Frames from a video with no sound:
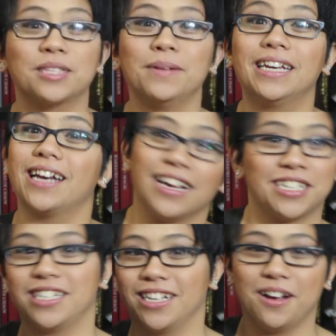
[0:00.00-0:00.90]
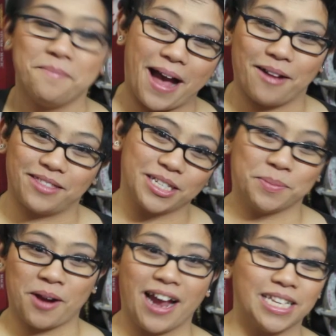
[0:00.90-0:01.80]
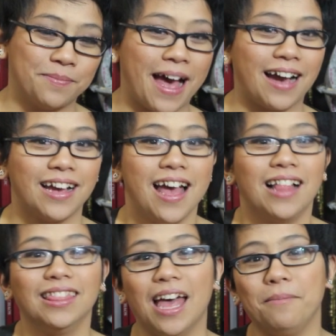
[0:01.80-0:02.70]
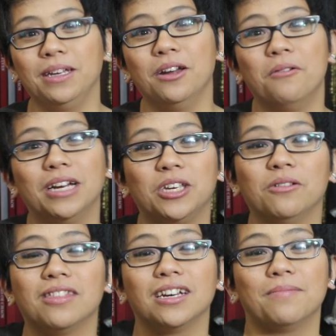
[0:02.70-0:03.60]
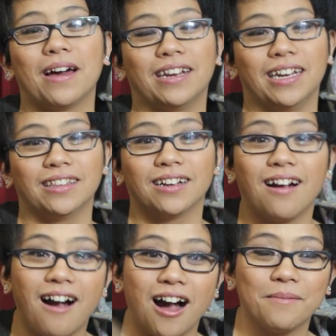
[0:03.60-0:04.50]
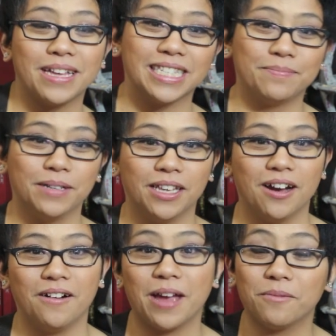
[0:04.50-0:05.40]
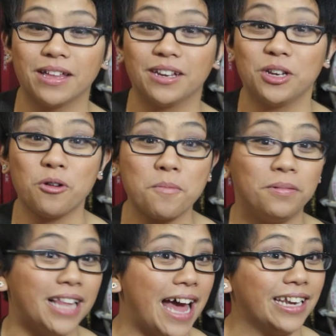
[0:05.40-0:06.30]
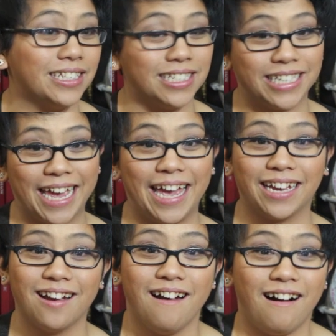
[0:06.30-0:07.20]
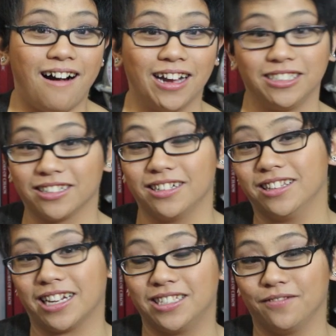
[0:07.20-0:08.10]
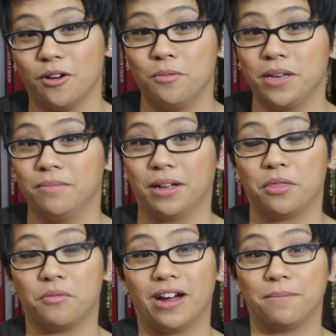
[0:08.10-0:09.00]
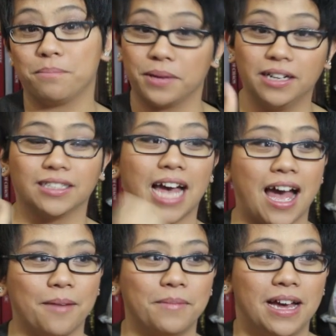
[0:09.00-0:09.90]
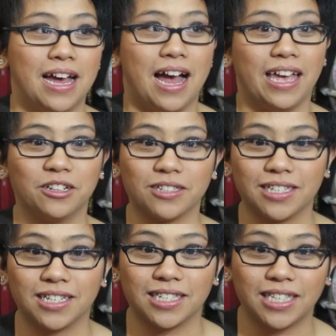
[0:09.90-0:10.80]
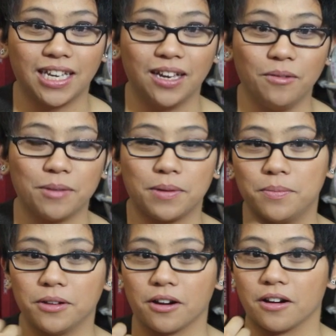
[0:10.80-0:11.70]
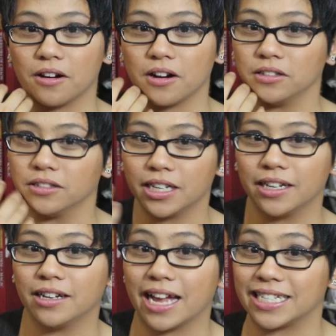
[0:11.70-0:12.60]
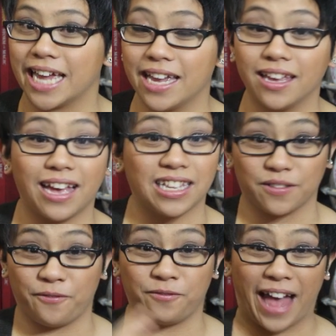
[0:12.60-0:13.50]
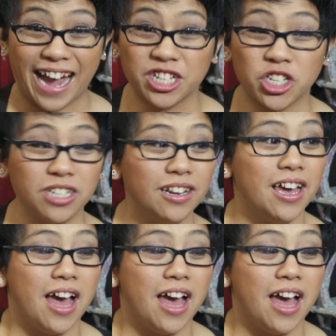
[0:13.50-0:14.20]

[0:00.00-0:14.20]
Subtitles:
So that's me gushing about this prize pack. Let me know what you think about it in the comments below and what you're planning to take on your collective OP Month 1 build. I'm interested to see what people are looking at taking as a faction.